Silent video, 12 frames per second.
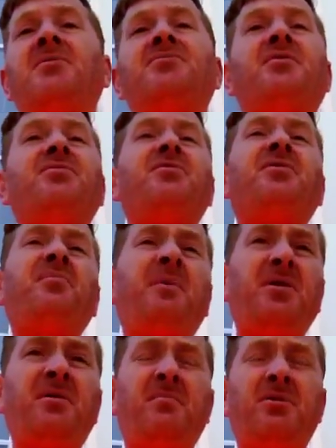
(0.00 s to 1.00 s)
So this has
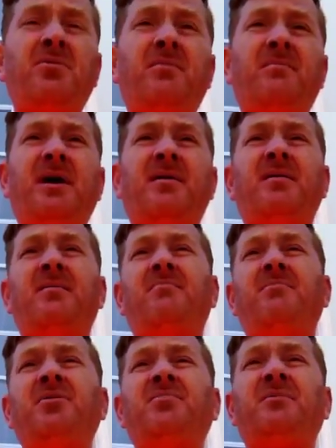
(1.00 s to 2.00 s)
been the Balloon Bandit
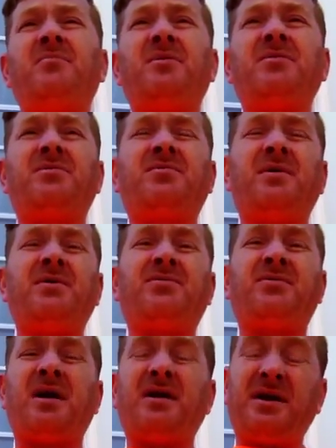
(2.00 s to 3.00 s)
Amusement with a
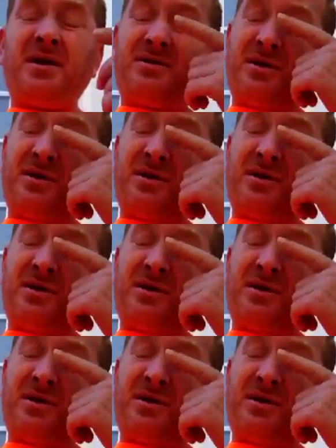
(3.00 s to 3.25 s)
Twist, trying to get